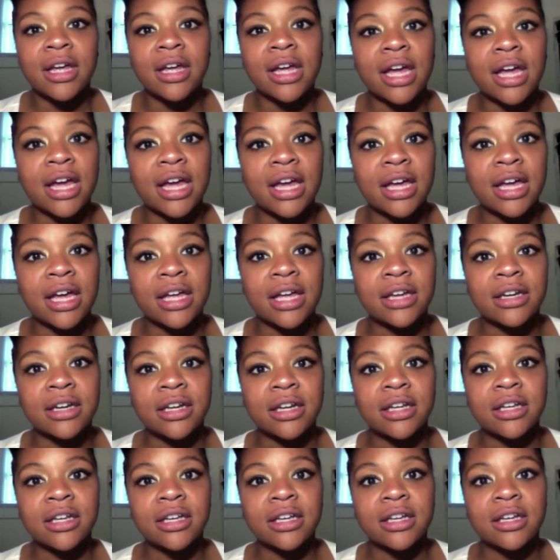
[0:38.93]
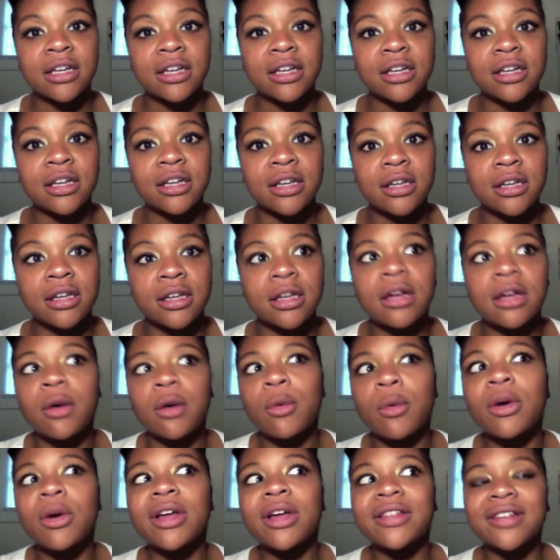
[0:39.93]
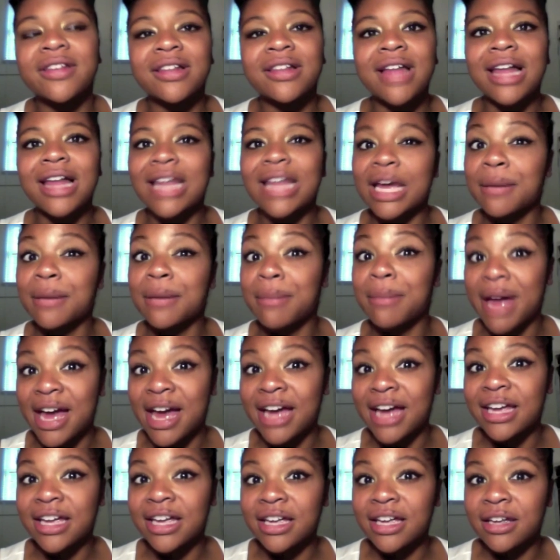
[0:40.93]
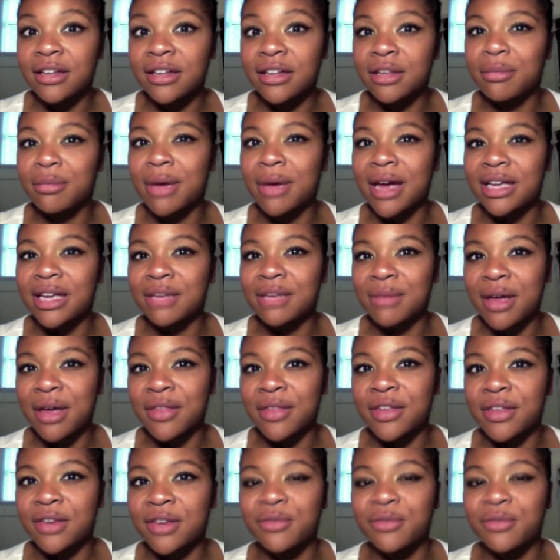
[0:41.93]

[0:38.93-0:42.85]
And well, it's a lot like bagging, the baggy method.